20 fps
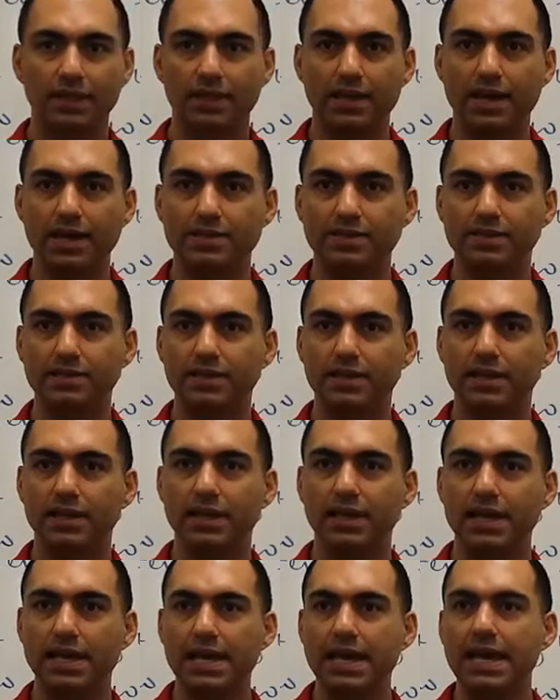Yes?
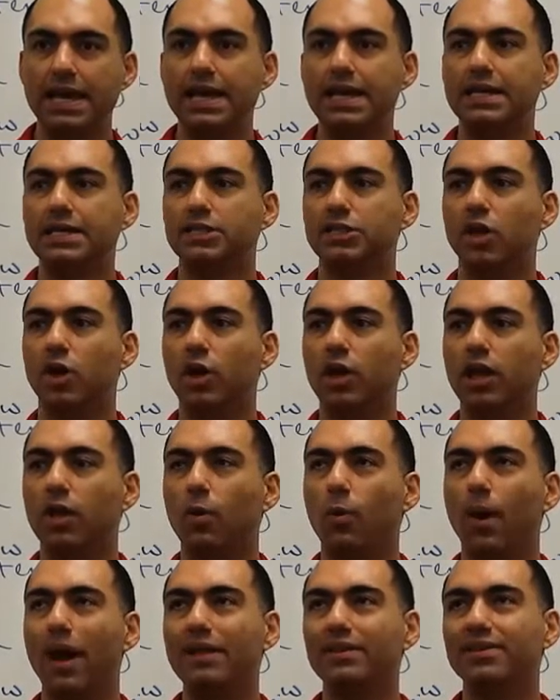So he
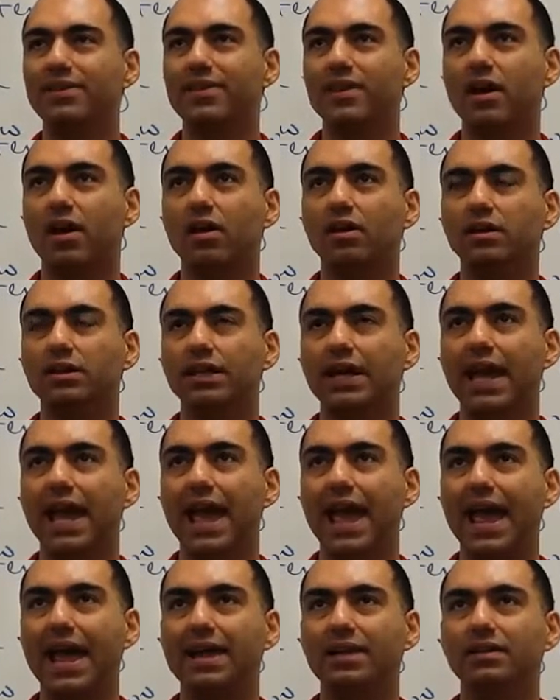went there
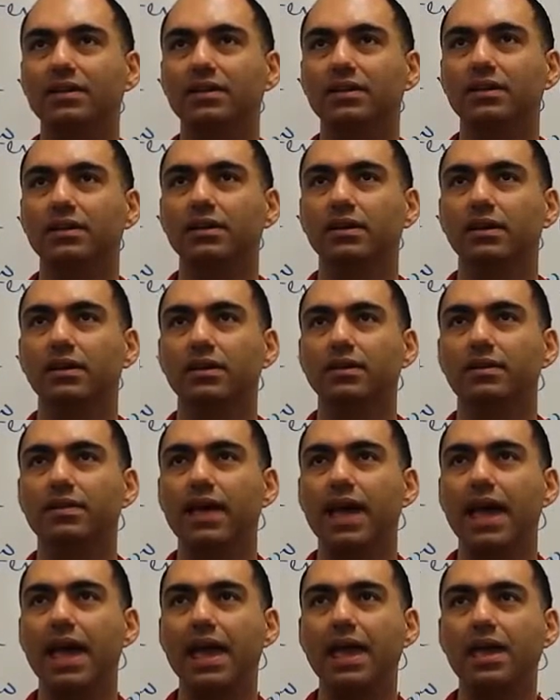and
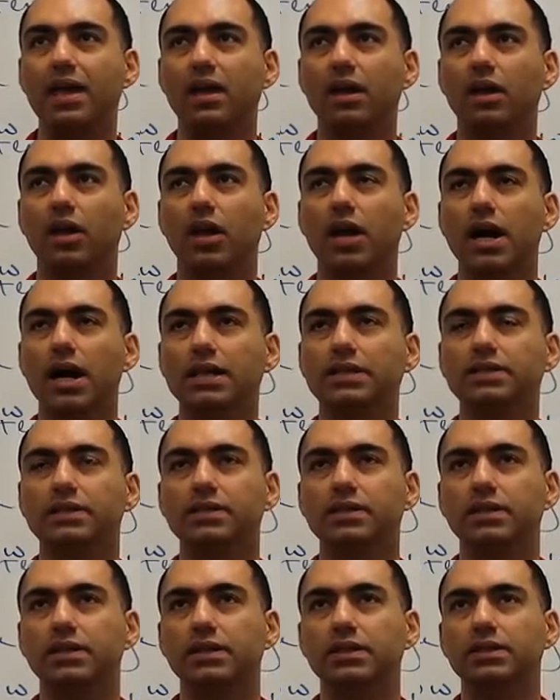they got
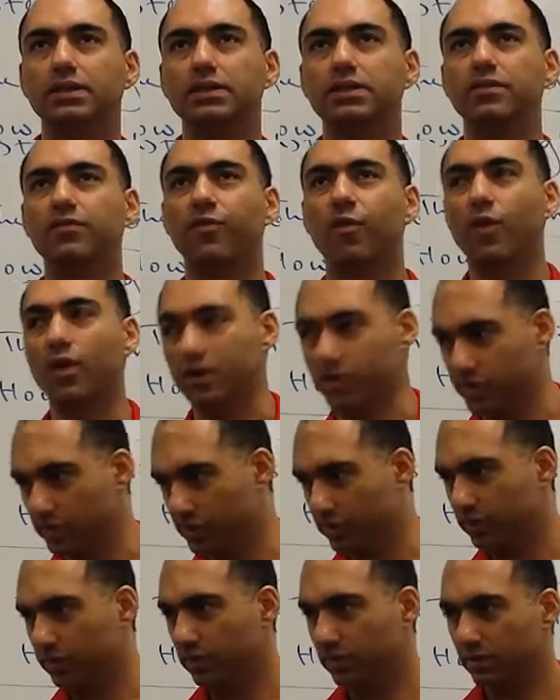
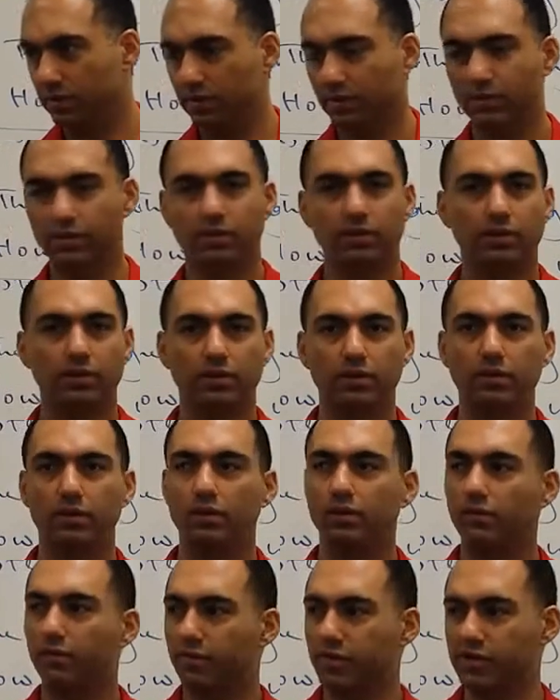divorced.
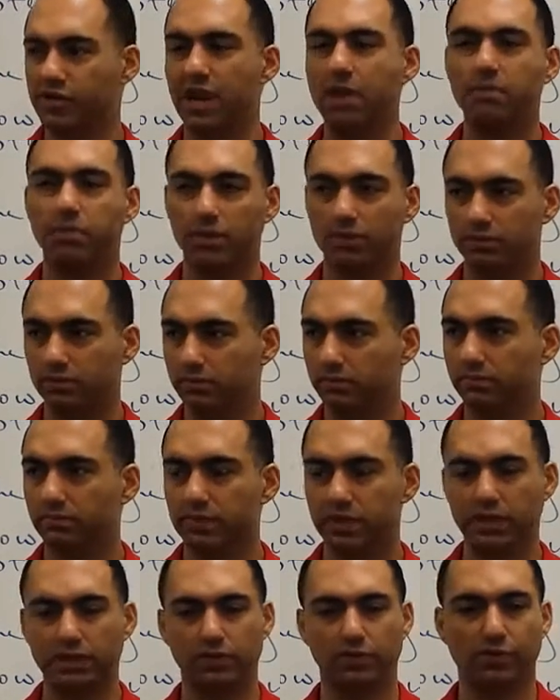For example,
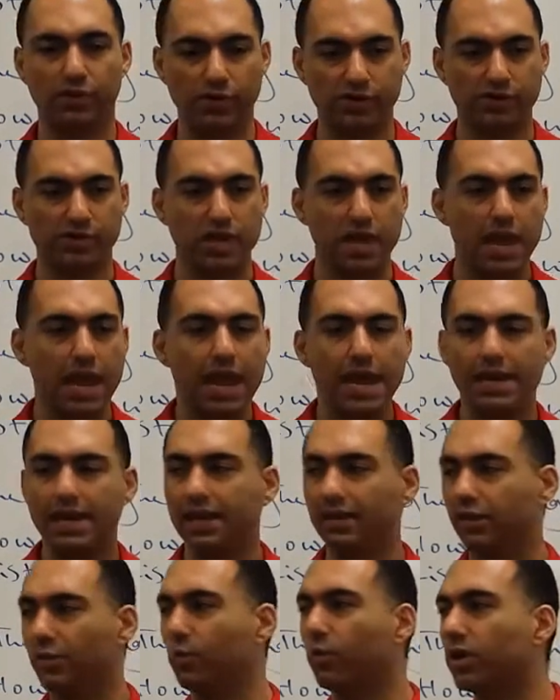they got divorced. Now
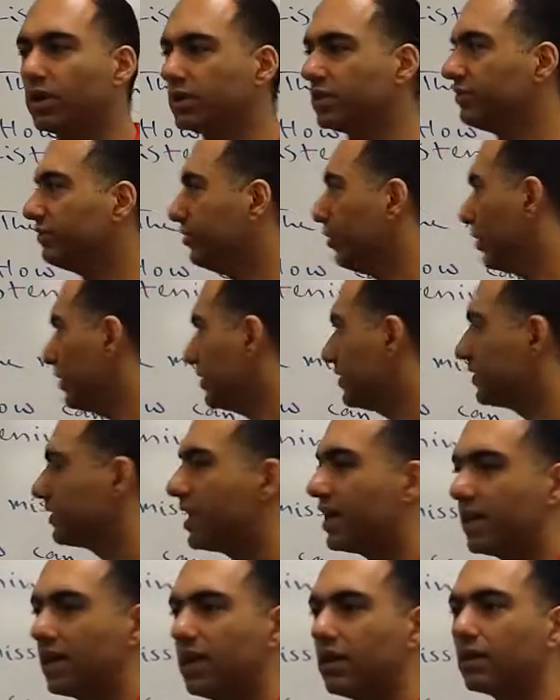the word divorce is
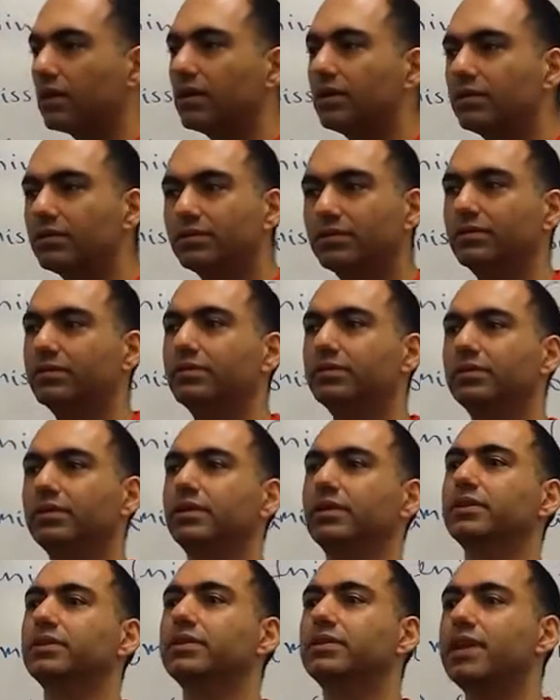not here
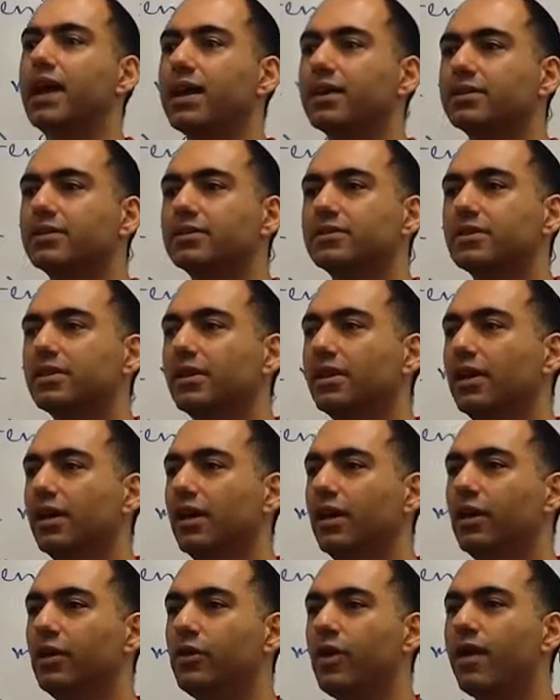in the text.
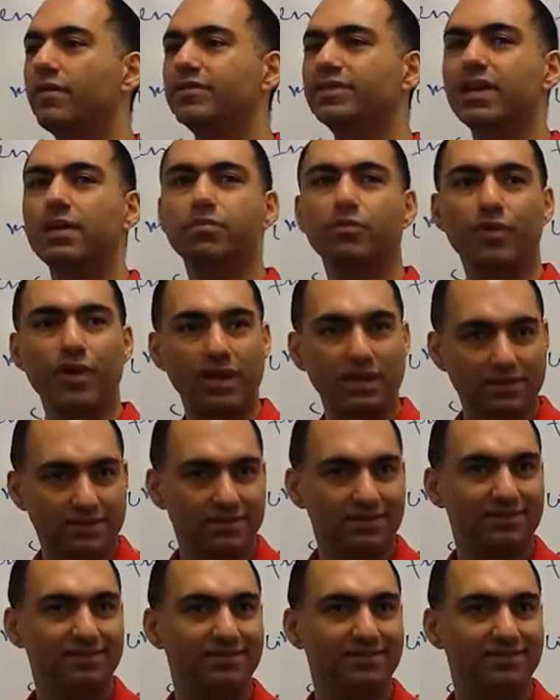You have separate.